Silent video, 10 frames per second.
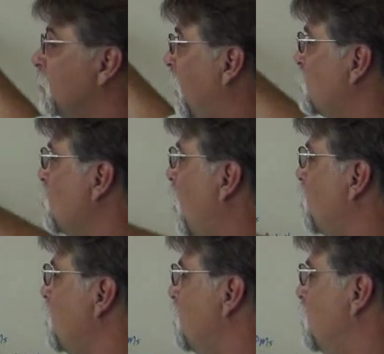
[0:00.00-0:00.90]
That's why
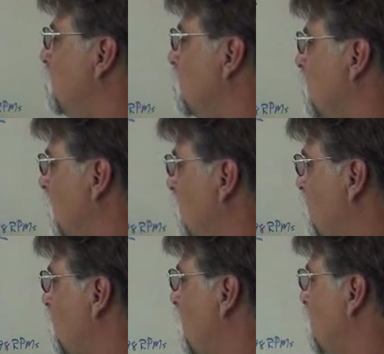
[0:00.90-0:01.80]
we give
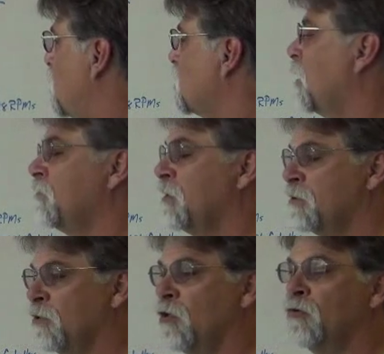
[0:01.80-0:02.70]
it to you at the
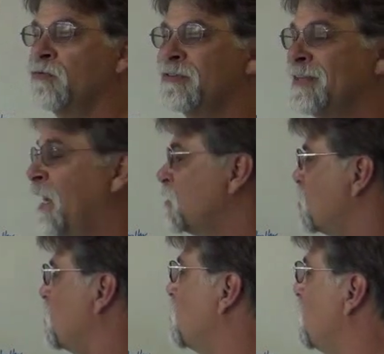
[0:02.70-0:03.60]
seventy-two.
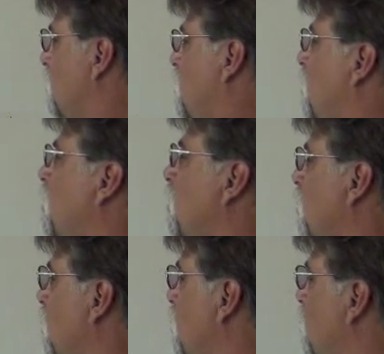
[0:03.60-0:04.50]
That's
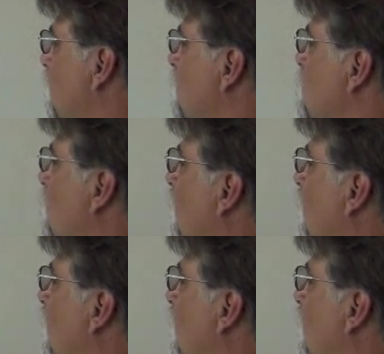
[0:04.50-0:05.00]
this is